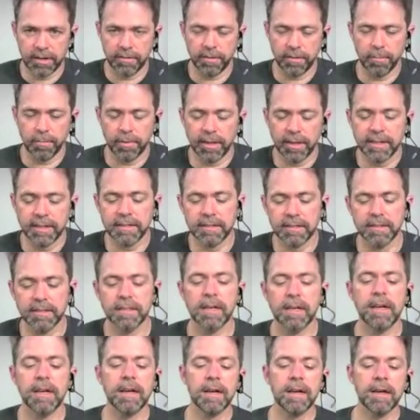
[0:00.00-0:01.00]
different places.
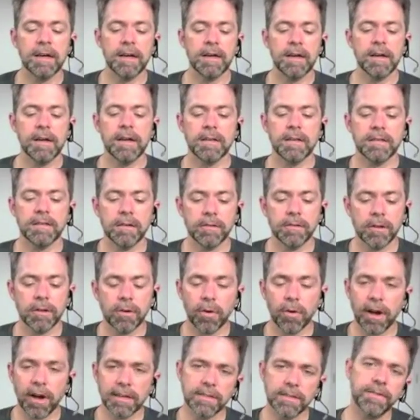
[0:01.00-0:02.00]
So the
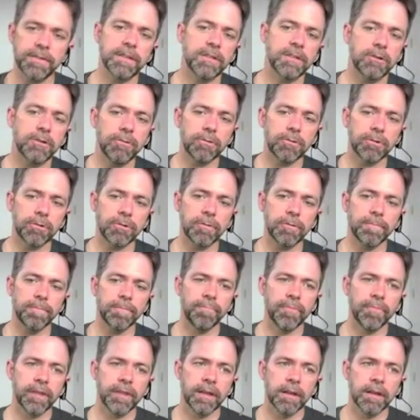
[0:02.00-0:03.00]
CrossFit total,